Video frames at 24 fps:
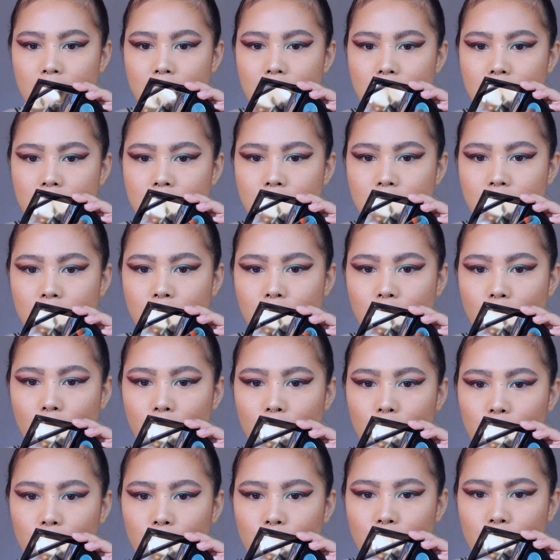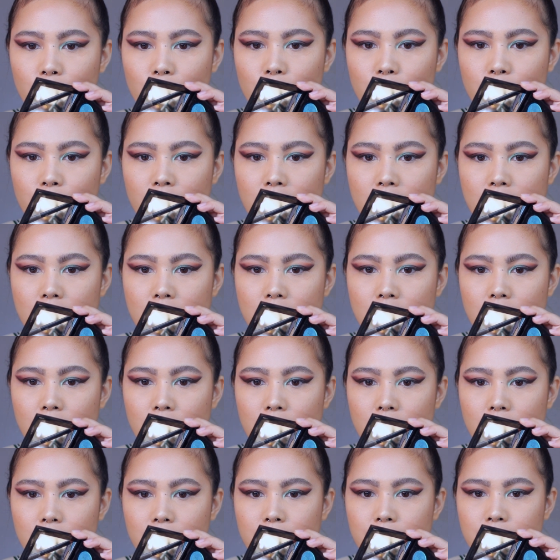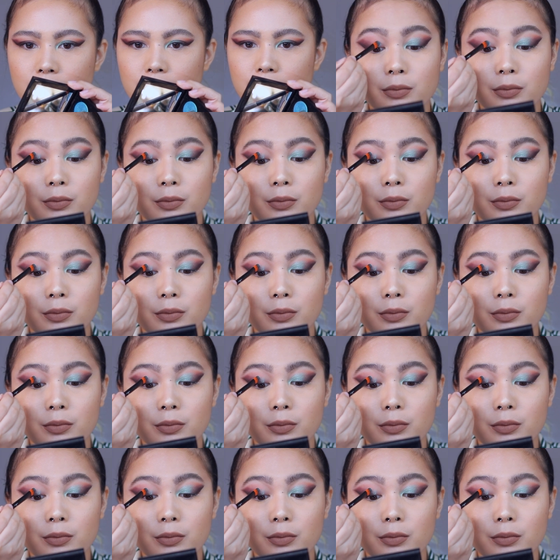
this color right here.